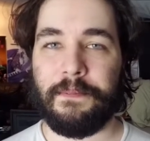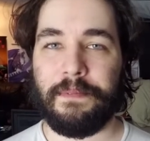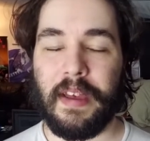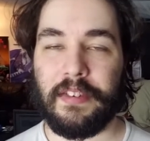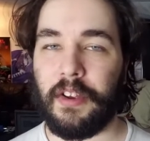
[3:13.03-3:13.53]

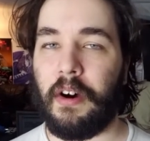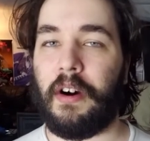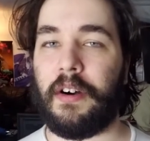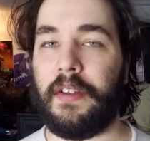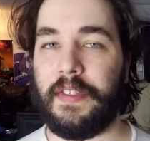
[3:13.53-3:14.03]
That's
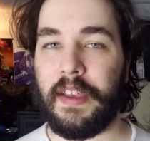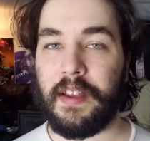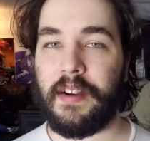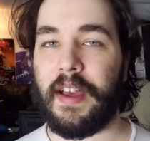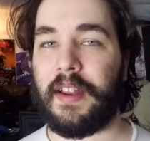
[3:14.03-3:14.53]
all the
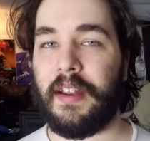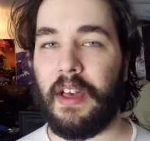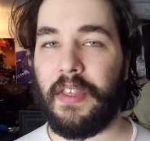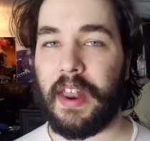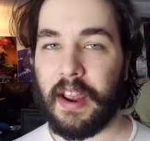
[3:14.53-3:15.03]
internet
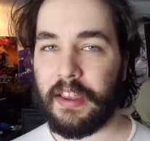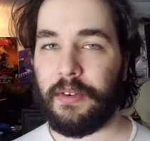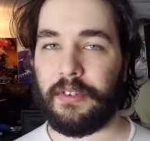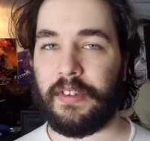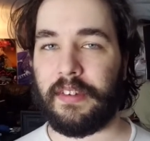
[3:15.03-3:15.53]
that I
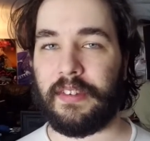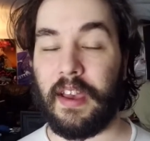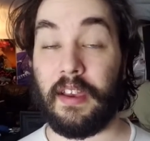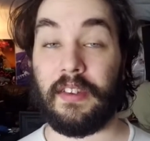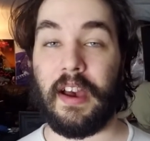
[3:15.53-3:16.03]
use these days.